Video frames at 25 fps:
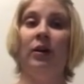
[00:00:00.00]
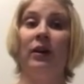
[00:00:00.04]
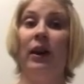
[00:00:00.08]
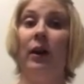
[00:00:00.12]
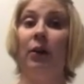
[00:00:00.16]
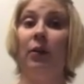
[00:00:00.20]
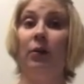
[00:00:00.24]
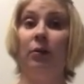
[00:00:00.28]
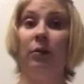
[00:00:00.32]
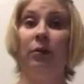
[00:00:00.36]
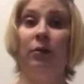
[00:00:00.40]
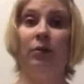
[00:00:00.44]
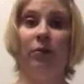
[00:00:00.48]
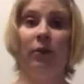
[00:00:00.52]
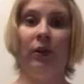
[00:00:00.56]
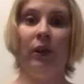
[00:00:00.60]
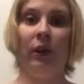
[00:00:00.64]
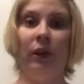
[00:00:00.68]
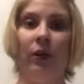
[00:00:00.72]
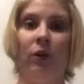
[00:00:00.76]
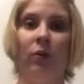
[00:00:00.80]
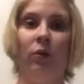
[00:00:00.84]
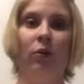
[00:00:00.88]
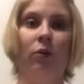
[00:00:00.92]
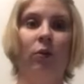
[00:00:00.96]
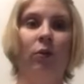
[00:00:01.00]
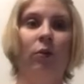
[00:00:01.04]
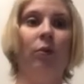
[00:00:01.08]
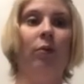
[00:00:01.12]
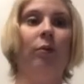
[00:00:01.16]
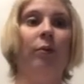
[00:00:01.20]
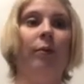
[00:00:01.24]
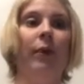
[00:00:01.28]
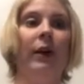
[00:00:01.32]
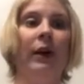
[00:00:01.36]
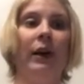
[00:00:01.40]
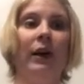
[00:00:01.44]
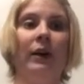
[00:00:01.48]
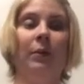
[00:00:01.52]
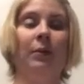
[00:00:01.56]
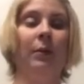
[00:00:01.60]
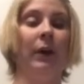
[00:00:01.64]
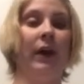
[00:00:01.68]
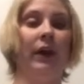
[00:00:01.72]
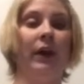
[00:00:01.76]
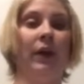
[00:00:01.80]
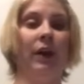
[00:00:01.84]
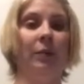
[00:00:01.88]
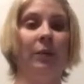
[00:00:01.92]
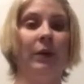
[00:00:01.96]
That would be really cool, but it
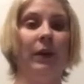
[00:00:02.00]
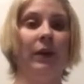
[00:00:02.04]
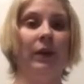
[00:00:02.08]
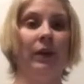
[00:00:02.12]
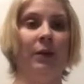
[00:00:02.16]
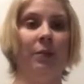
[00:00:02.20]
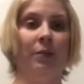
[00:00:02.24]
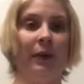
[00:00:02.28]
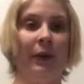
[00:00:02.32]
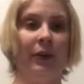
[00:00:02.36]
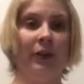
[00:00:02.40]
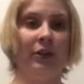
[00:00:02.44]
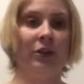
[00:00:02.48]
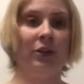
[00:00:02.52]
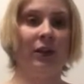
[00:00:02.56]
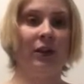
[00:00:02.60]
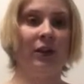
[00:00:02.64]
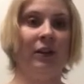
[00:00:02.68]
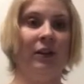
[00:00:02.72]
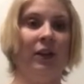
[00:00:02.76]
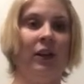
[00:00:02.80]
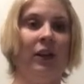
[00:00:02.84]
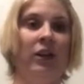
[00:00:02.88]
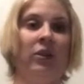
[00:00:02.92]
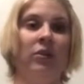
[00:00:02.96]
might not be in the budget.